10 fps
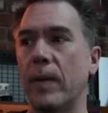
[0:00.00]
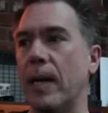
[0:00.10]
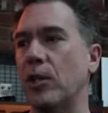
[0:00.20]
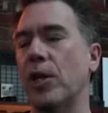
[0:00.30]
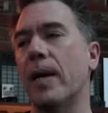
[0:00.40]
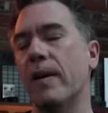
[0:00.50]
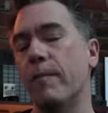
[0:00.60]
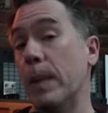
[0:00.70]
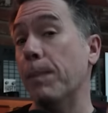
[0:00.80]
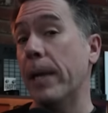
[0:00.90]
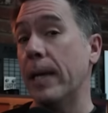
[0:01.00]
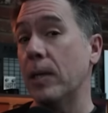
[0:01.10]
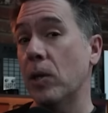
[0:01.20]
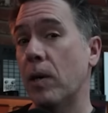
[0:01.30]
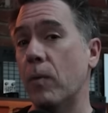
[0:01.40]
that I shot of me playing
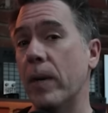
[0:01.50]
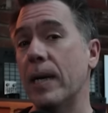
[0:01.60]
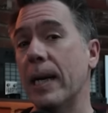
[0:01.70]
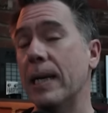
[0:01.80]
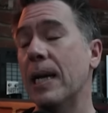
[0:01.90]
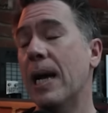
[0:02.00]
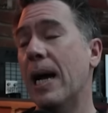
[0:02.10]
guitar one night,